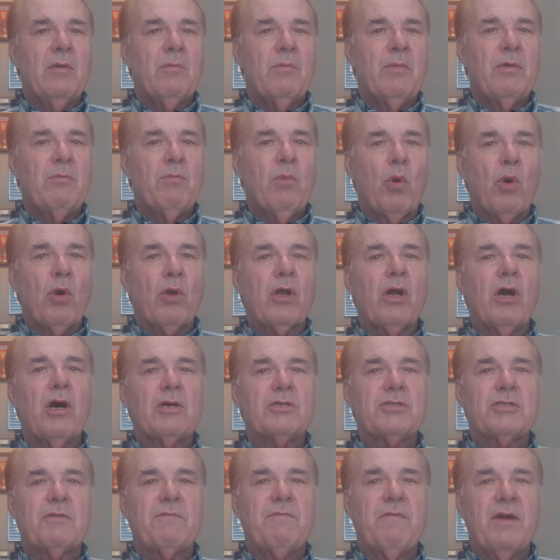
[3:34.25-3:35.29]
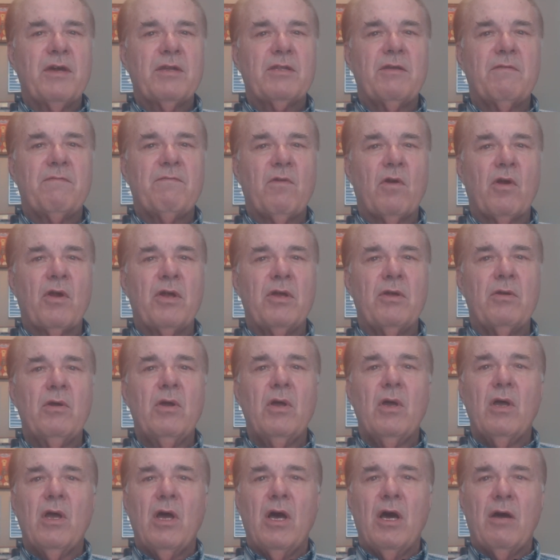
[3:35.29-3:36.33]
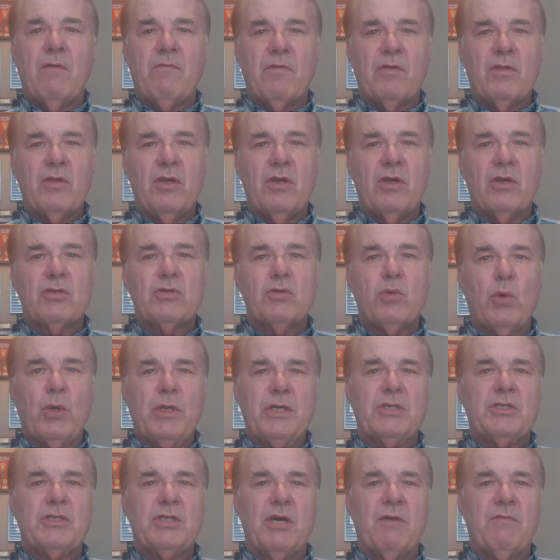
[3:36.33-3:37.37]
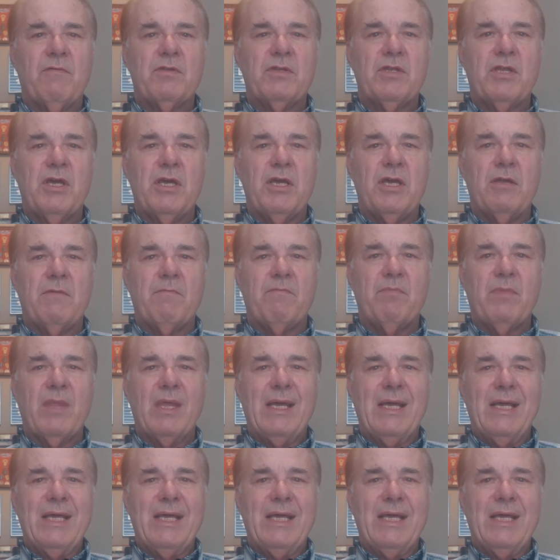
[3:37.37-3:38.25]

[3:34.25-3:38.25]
be more cost-effective for you for the year 2017.